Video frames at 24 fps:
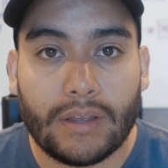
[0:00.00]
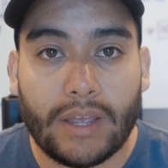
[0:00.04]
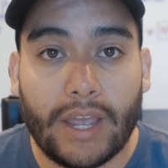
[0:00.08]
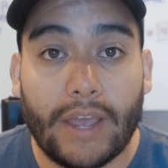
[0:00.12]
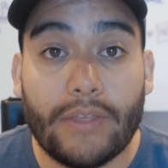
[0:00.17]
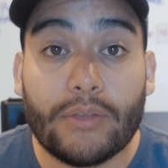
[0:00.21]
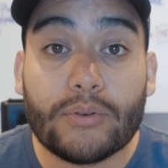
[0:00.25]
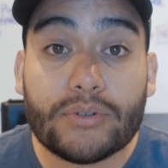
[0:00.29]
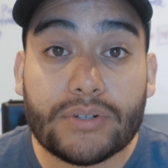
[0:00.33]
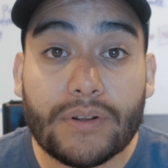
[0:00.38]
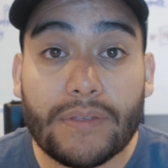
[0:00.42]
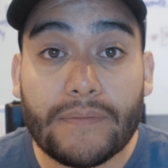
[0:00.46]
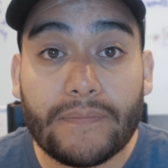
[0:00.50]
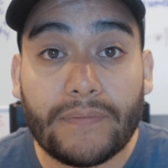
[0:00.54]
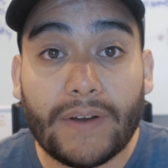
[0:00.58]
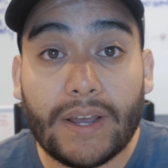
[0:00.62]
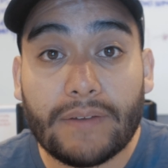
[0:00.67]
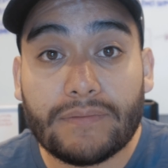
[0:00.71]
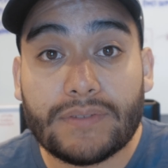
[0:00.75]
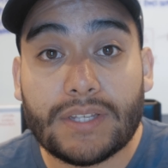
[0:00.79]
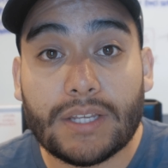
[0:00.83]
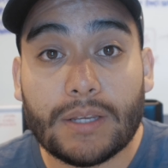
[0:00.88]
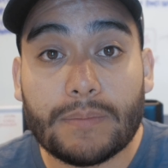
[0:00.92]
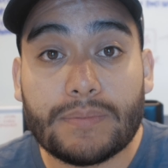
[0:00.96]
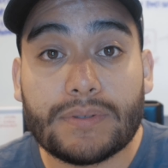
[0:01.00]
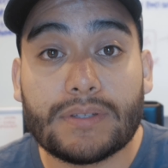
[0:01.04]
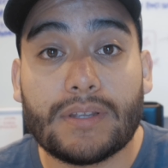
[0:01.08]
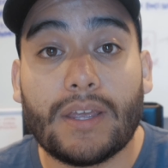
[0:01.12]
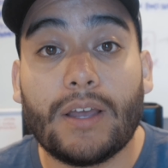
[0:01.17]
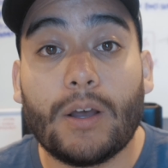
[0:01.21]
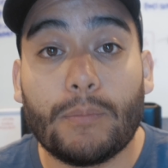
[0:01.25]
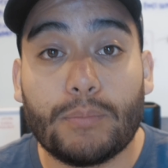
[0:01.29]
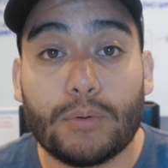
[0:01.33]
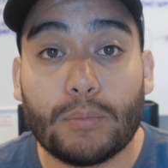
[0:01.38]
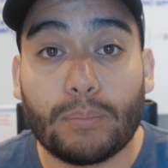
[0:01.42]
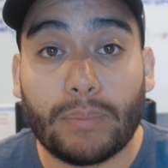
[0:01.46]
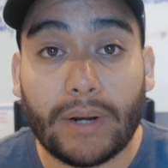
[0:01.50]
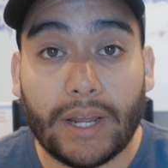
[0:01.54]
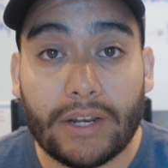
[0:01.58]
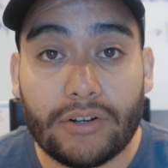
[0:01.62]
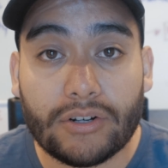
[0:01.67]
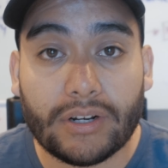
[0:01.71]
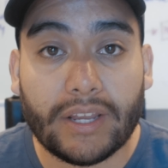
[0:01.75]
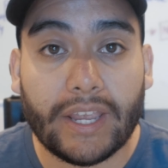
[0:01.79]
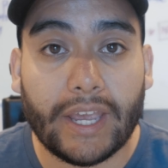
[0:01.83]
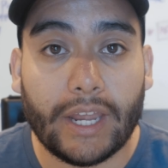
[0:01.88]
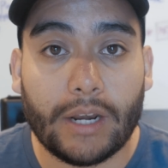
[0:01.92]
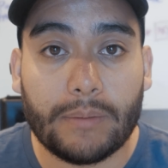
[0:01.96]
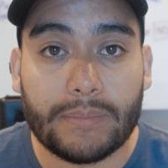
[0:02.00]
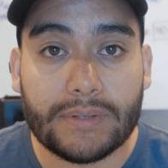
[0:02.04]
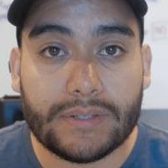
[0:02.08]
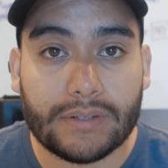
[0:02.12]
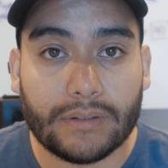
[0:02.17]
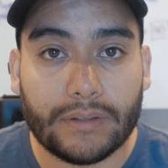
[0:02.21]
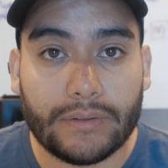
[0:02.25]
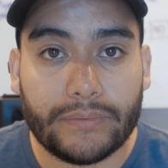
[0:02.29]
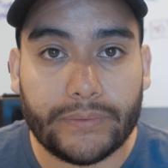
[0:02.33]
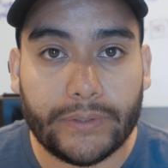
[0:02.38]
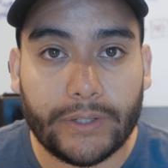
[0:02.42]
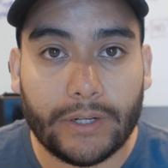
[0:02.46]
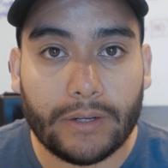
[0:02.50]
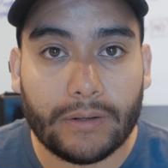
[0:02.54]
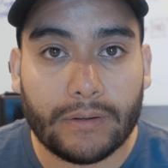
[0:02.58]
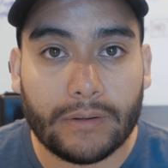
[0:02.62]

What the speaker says: And those are the 5 tips to help you brand your cannabis delivery.